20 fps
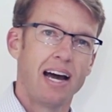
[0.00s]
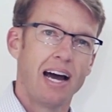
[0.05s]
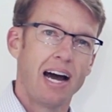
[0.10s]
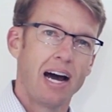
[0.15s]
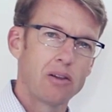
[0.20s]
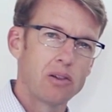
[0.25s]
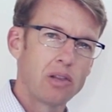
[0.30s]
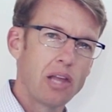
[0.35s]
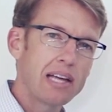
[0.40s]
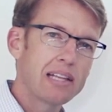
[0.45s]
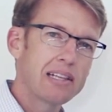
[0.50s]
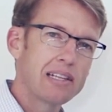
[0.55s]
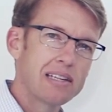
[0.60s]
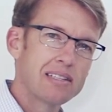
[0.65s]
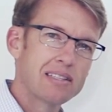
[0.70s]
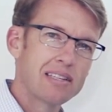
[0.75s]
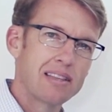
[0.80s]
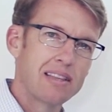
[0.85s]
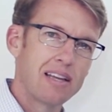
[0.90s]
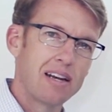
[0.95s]
How likely
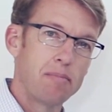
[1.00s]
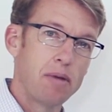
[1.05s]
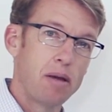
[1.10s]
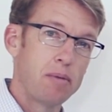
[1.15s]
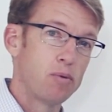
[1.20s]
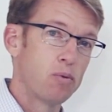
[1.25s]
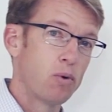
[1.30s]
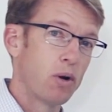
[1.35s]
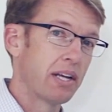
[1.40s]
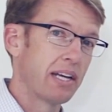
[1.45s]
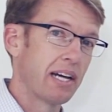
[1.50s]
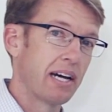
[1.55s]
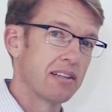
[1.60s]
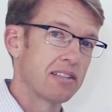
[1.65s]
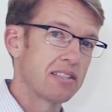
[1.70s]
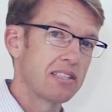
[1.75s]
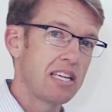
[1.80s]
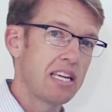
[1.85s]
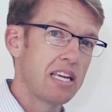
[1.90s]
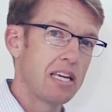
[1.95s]
is it that it may be running out of
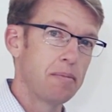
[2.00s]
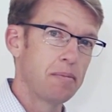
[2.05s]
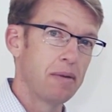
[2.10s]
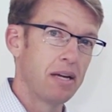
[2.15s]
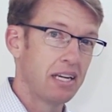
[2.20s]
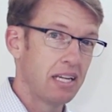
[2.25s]
steam